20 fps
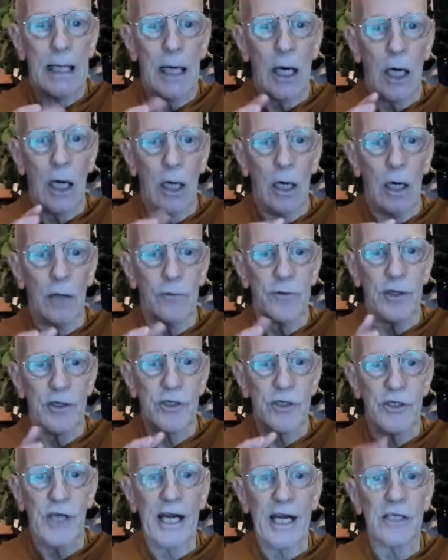the
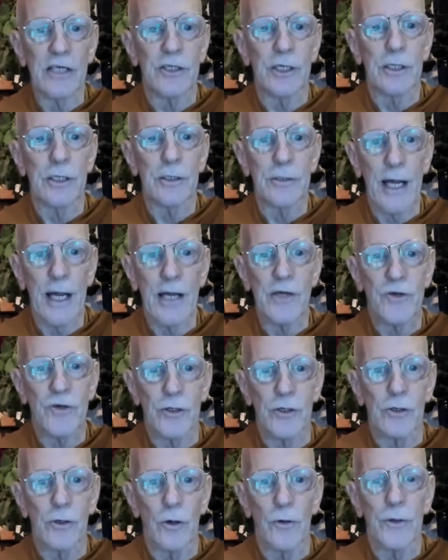changing
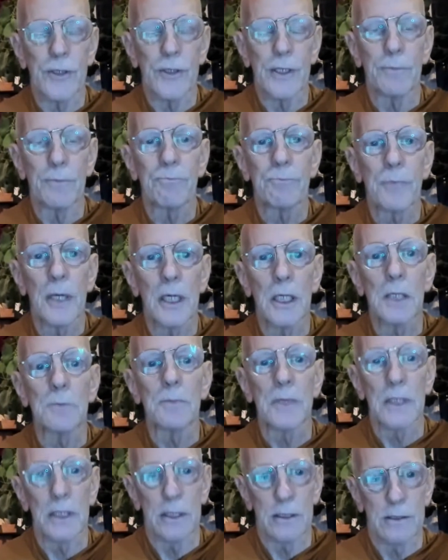nature or the
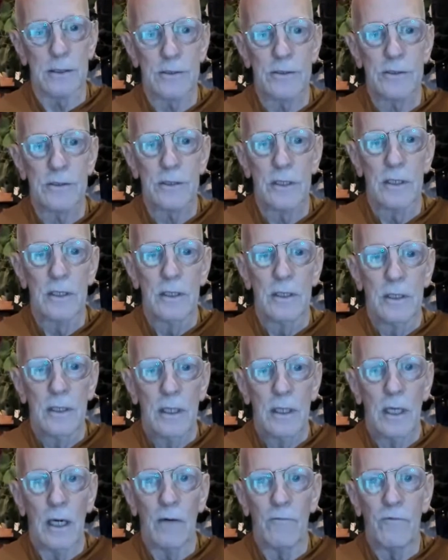impermanence
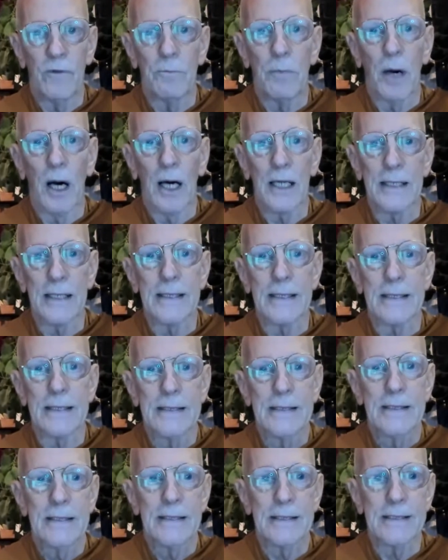of the body
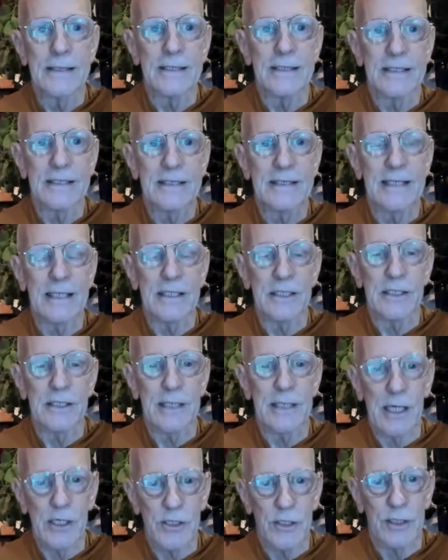
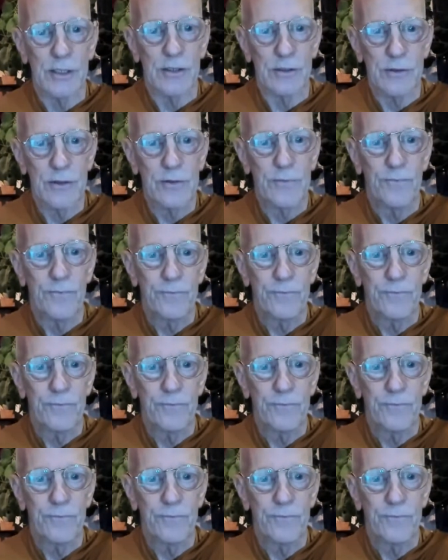sensations.